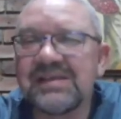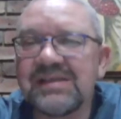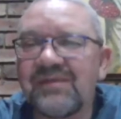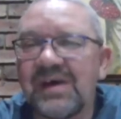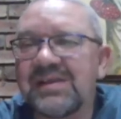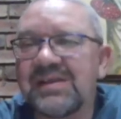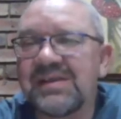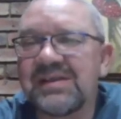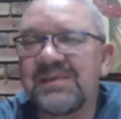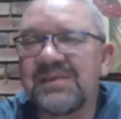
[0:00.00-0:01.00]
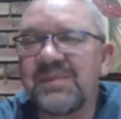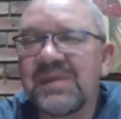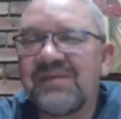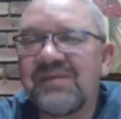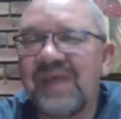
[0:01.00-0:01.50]
the, the, the
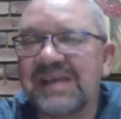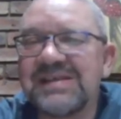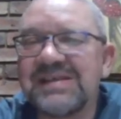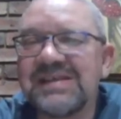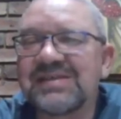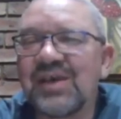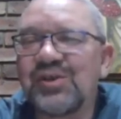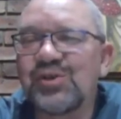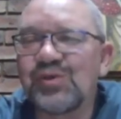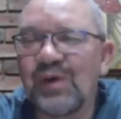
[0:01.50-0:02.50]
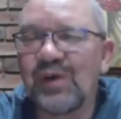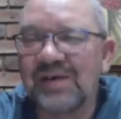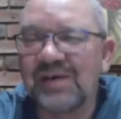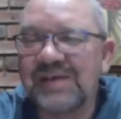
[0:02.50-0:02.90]
vaccine is going to roll out.